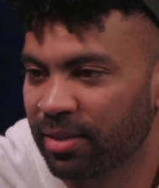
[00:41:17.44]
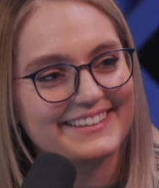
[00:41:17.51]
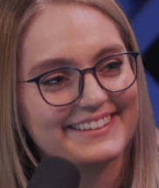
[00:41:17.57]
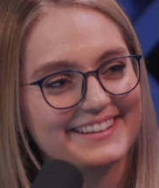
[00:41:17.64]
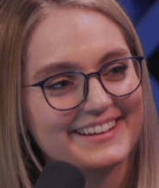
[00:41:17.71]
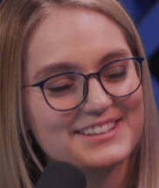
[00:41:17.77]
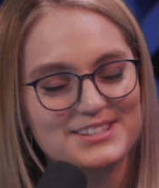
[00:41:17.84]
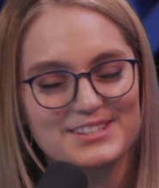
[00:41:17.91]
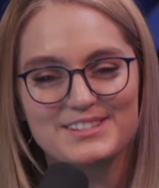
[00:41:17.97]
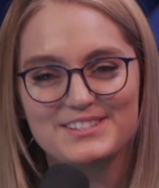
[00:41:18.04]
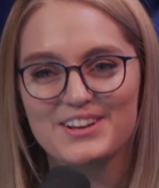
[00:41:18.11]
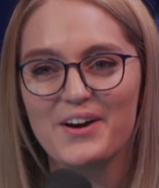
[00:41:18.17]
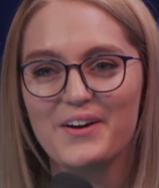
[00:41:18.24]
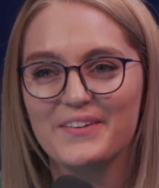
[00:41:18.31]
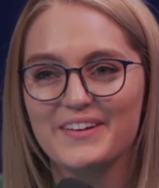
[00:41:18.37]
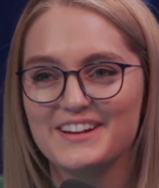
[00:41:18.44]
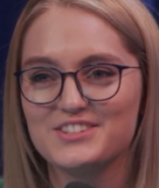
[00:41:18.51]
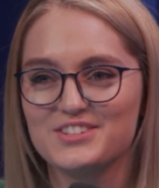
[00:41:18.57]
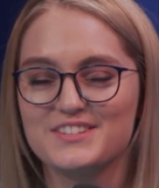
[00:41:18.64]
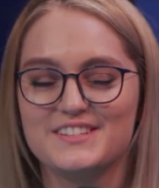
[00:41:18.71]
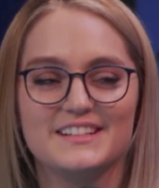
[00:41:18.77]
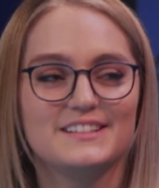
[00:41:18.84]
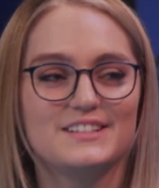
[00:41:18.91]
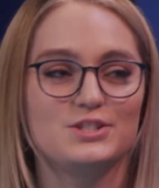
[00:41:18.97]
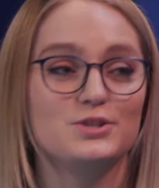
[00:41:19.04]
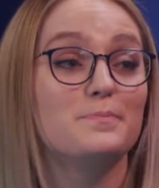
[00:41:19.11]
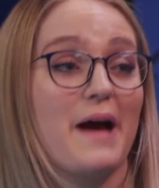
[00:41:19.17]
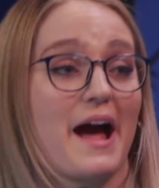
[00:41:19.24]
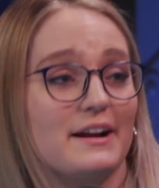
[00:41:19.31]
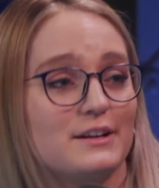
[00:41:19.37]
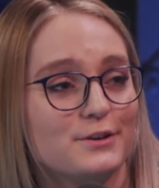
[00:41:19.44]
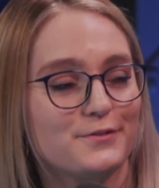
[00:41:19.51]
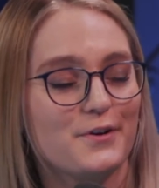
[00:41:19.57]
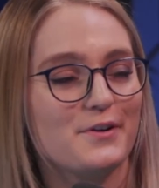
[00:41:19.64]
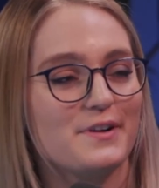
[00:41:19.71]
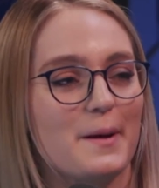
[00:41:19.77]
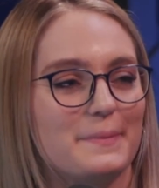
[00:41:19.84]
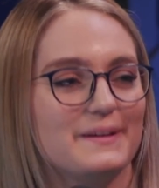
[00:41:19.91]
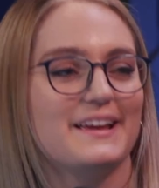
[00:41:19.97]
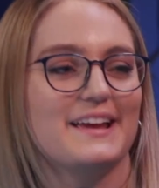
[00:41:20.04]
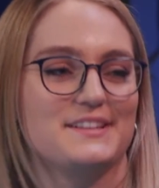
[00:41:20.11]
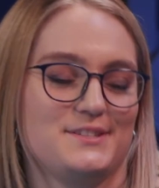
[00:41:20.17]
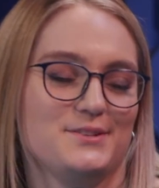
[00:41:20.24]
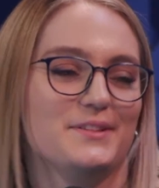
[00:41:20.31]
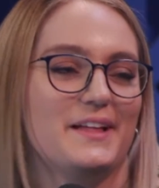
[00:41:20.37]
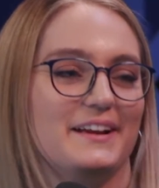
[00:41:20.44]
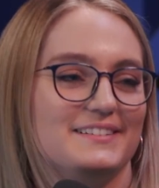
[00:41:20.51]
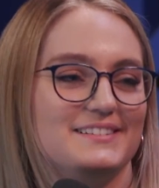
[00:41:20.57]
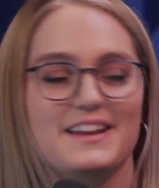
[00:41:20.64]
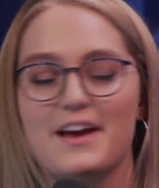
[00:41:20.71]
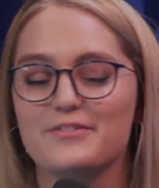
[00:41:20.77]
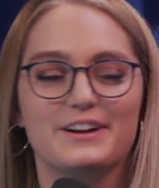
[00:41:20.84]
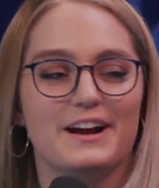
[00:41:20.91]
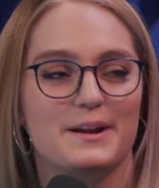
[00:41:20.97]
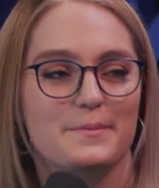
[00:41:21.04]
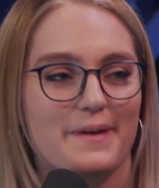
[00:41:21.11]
That's so interesting. Did you back your phone up in case you like never got it